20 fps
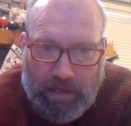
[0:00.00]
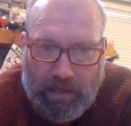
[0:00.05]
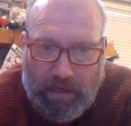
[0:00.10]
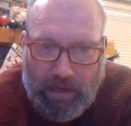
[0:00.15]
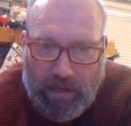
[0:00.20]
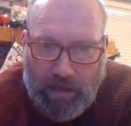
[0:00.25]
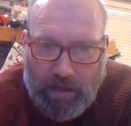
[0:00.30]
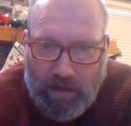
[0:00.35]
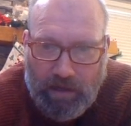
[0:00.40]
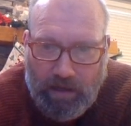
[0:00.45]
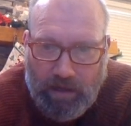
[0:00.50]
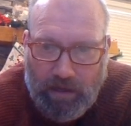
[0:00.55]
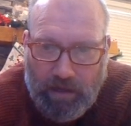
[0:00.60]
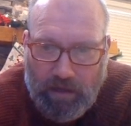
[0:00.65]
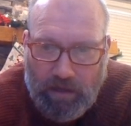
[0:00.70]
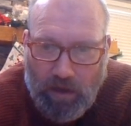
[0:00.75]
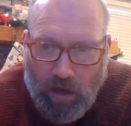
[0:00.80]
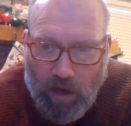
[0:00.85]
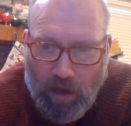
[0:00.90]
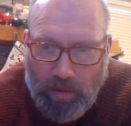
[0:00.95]
a
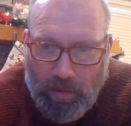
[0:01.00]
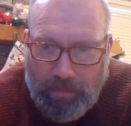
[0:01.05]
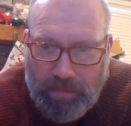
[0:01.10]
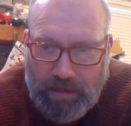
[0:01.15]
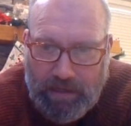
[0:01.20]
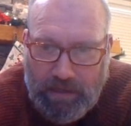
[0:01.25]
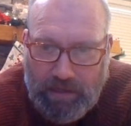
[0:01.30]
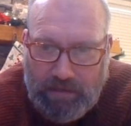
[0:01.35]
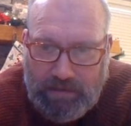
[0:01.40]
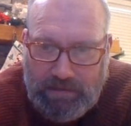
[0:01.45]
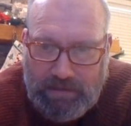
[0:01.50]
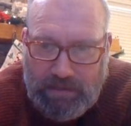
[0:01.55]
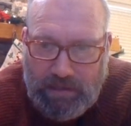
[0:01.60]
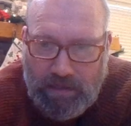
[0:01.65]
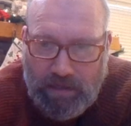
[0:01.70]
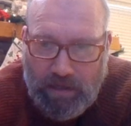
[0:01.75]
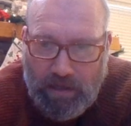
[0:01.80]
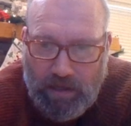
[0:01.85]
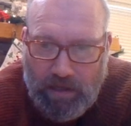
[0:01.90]
communist